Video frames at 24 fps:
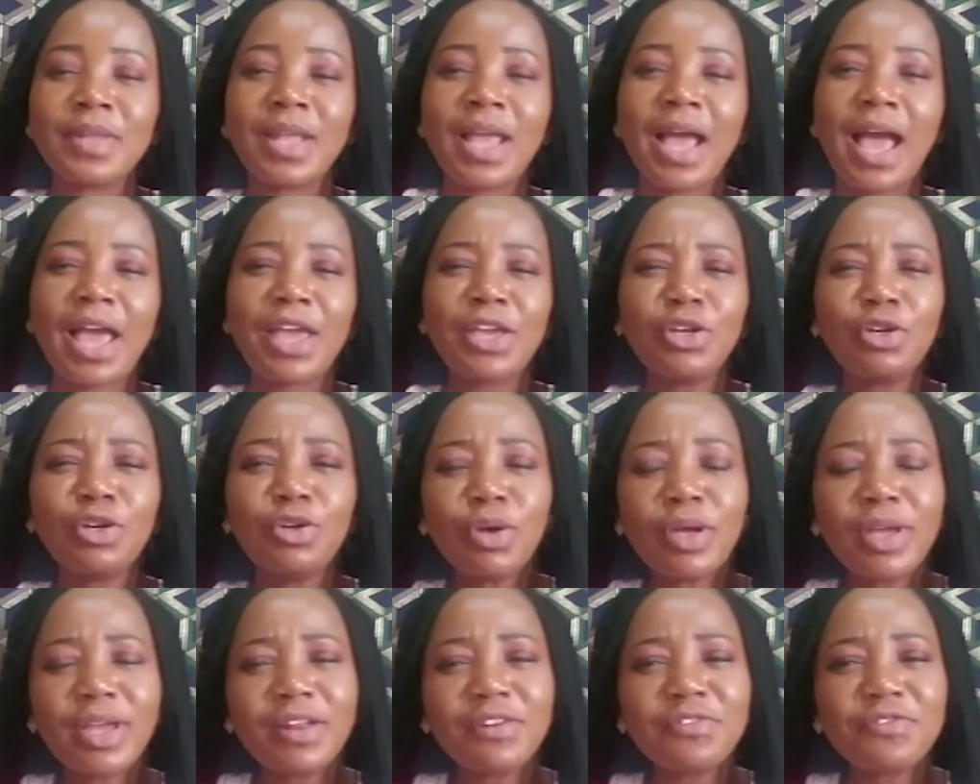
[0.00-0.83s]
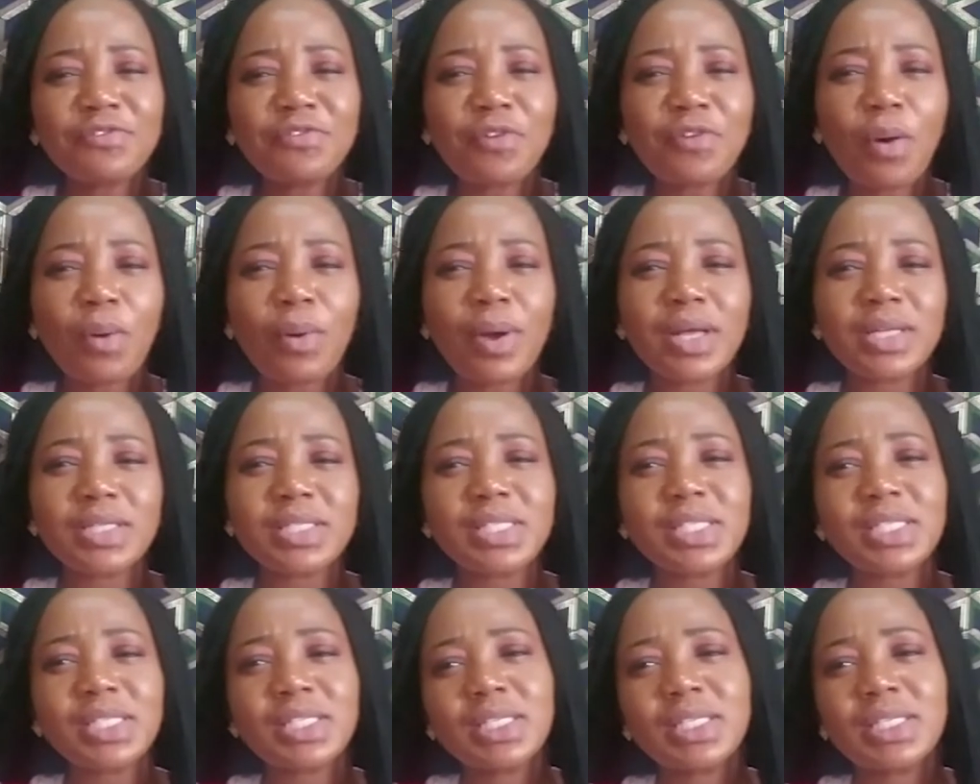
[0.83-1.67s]
are you looking forward
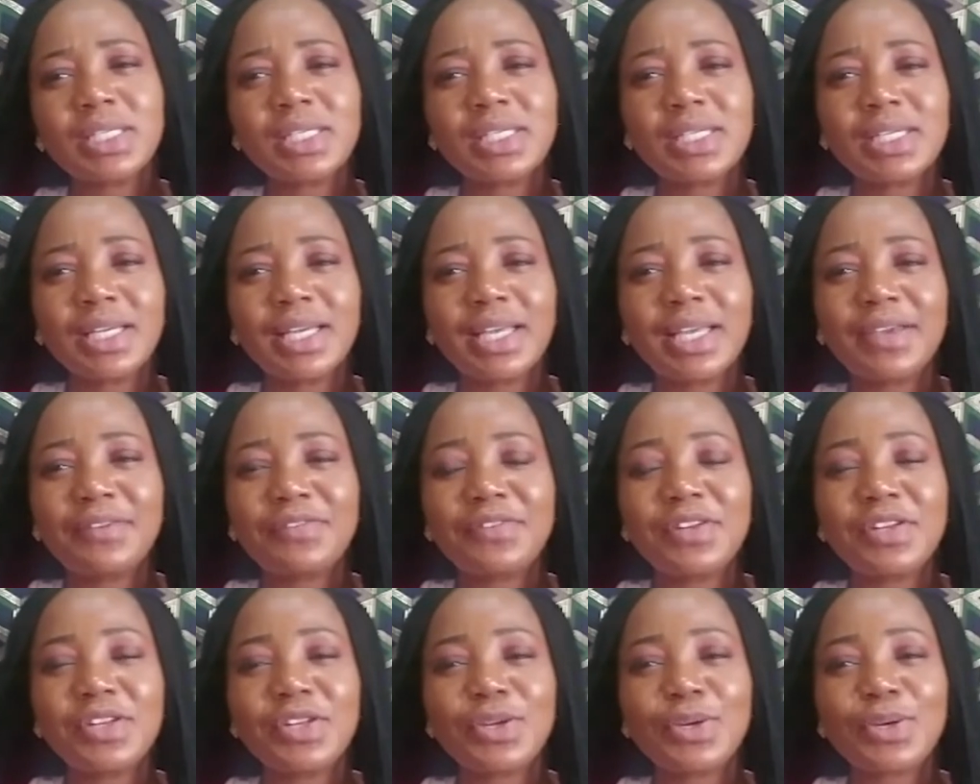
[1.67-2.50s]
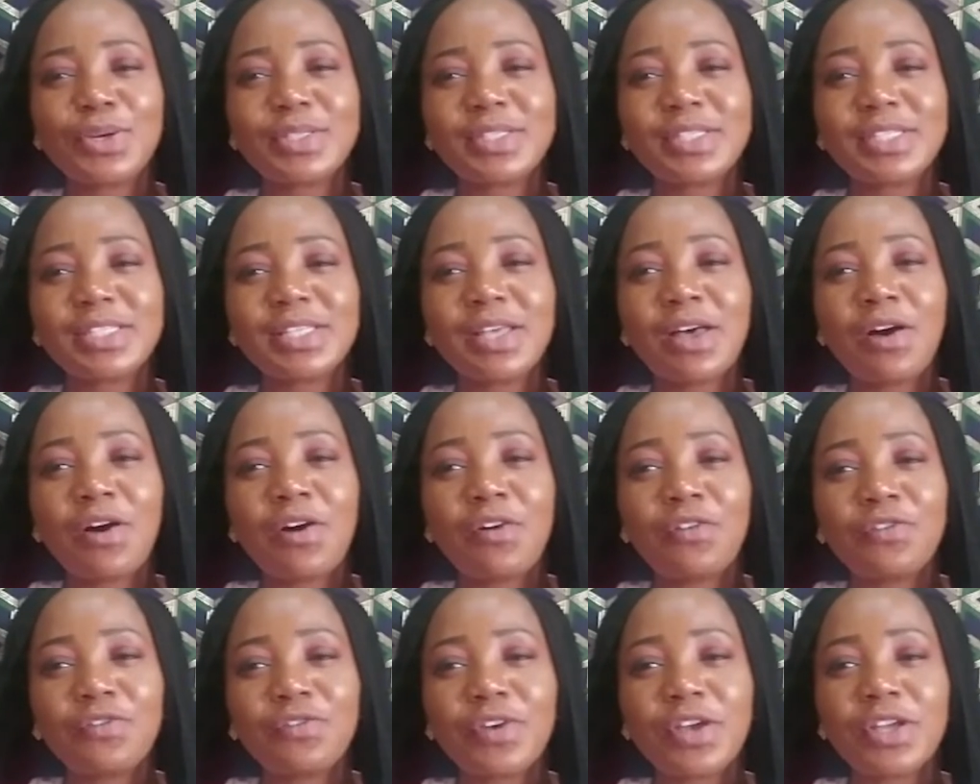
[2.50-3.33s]
to giving
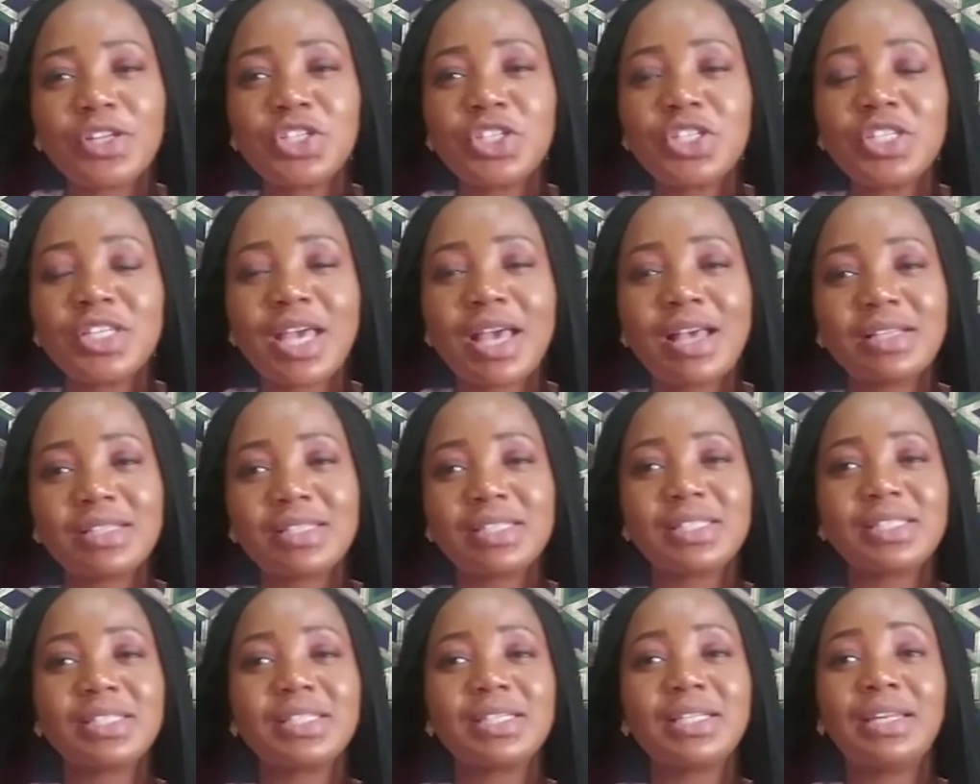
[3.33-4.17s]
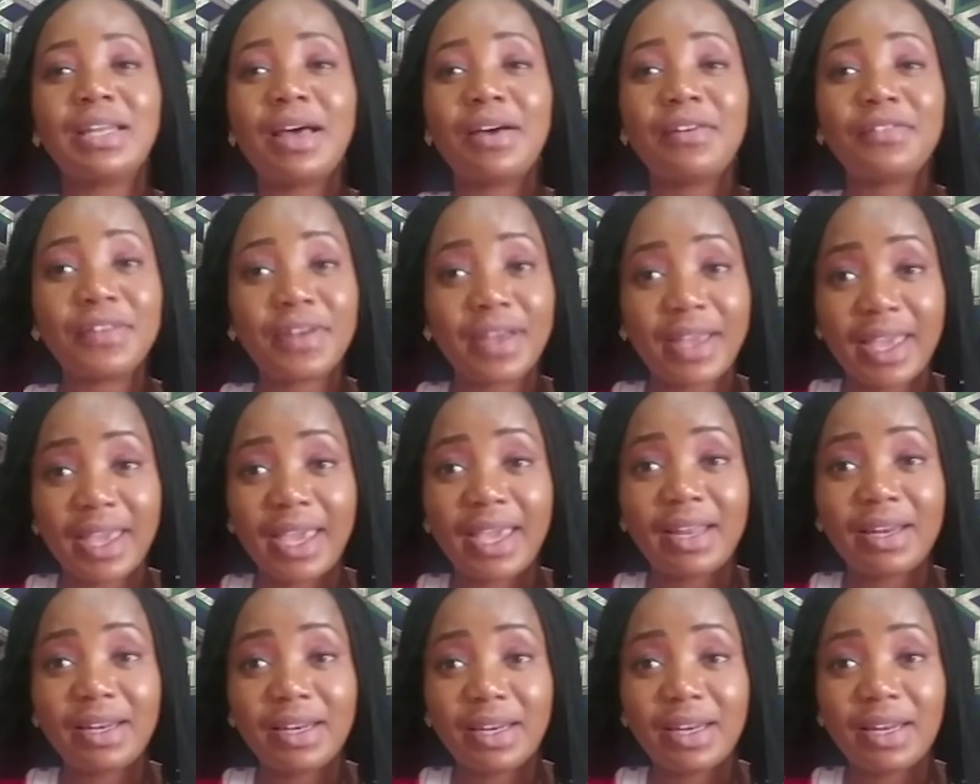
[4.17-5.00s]
yourself a chance to love
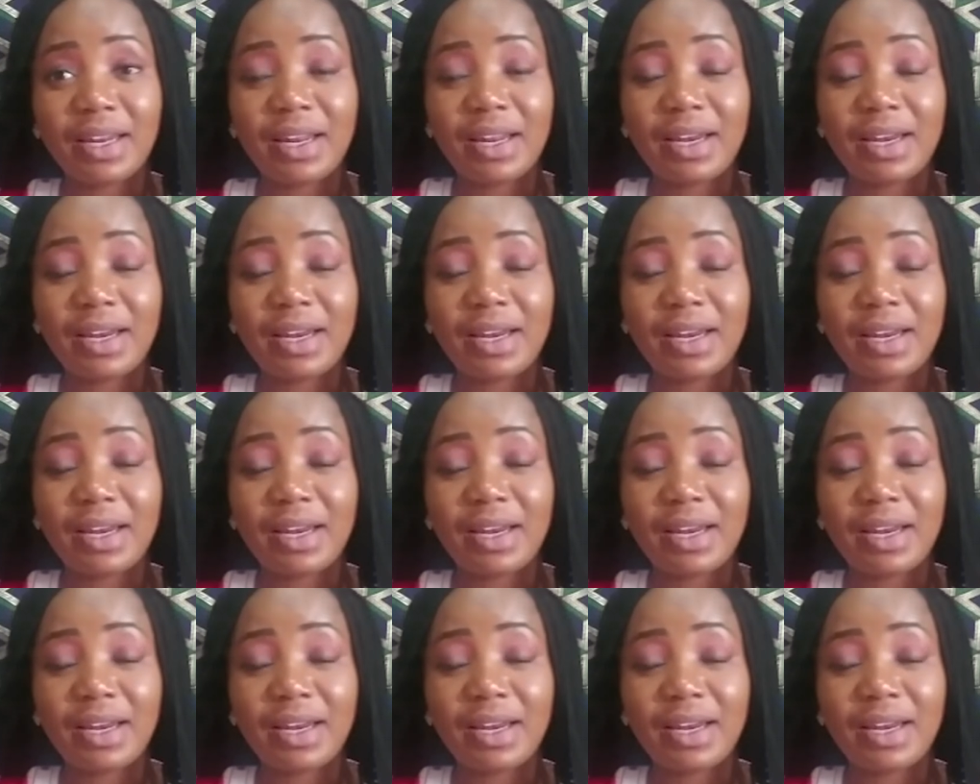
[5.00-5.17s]
again?